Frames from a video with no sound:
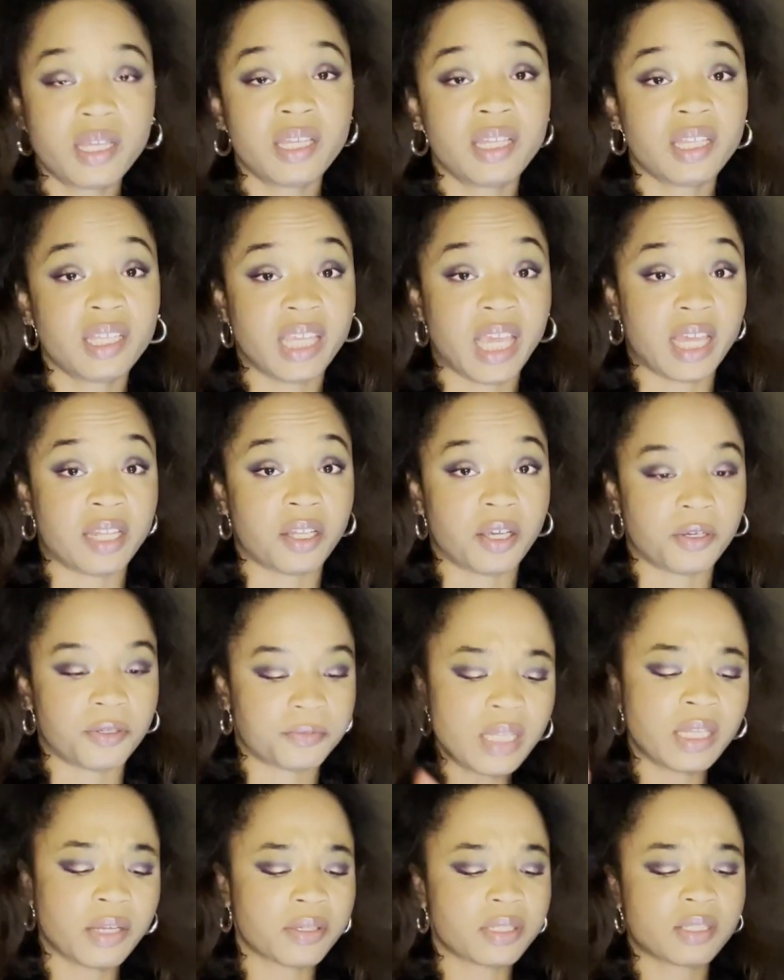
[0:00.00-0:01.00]
Yeah,
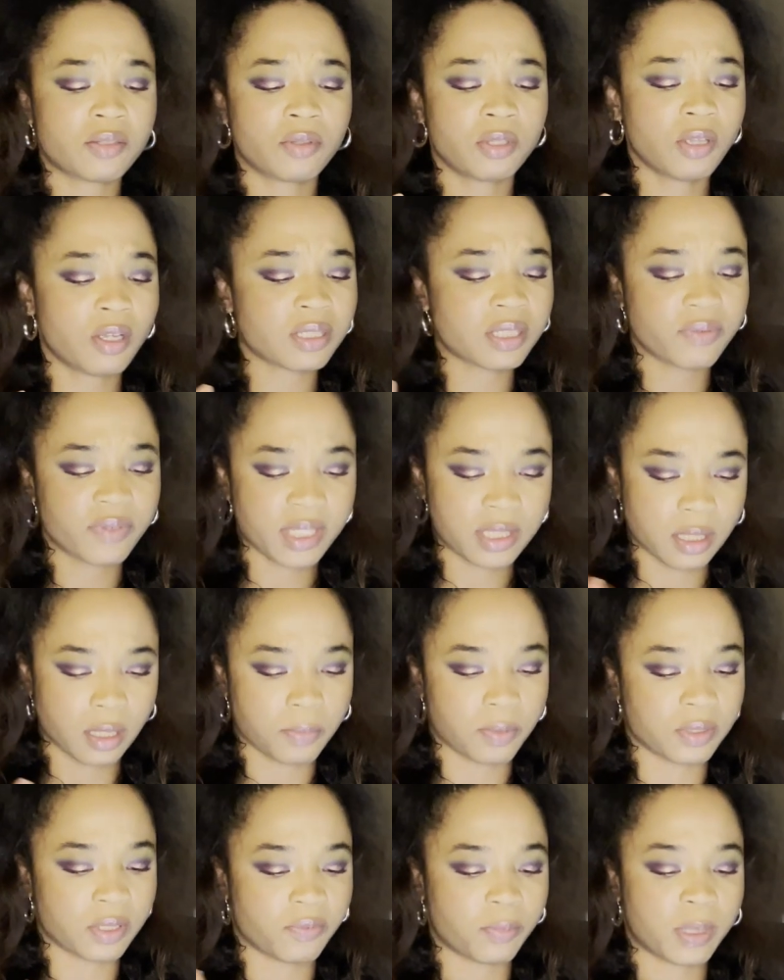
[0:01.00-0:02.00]
no. There are still lots of
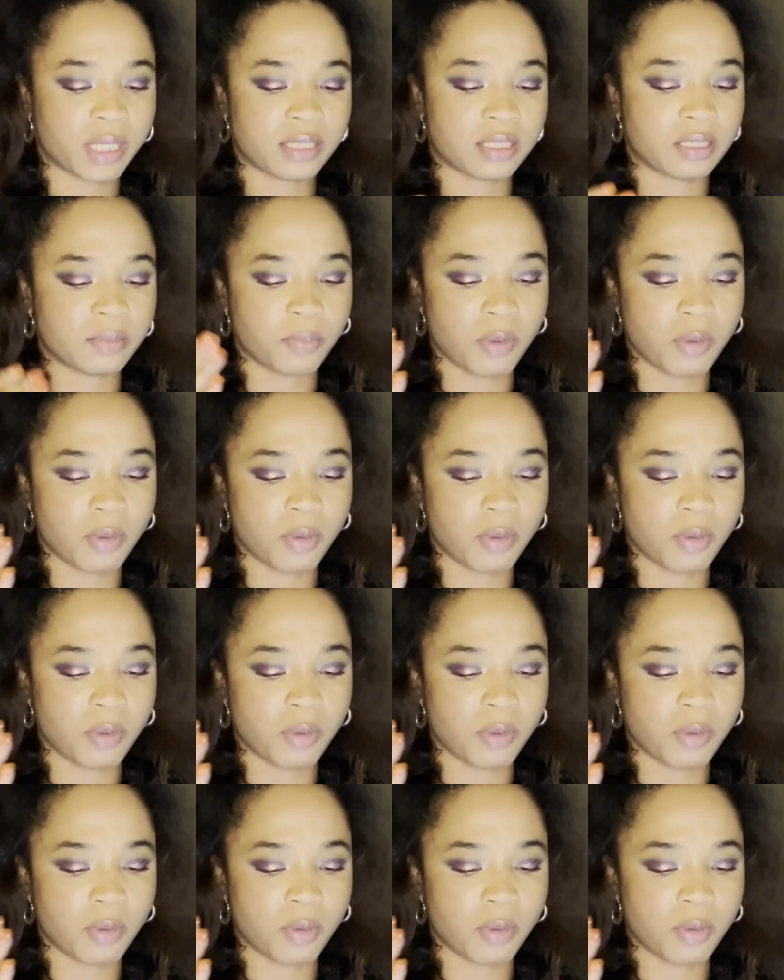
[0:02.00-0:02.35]
examples of places